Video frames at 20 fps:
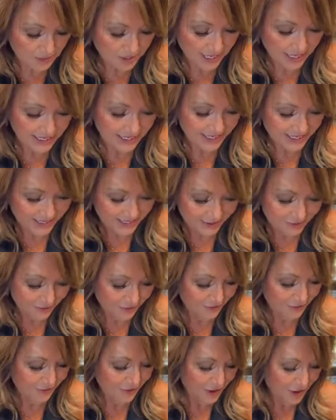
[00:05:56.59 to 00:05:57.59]
but I
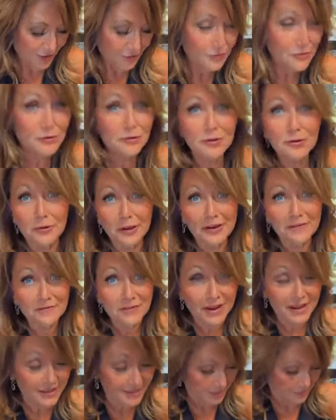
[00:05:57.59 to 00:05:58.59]
hear through the
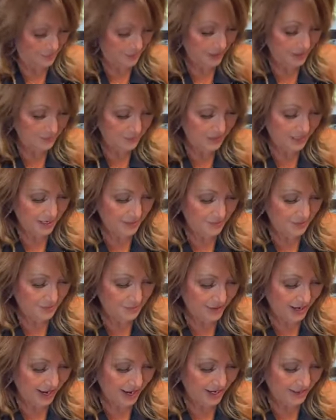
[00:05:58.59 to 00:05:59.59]
grapevine they might be coming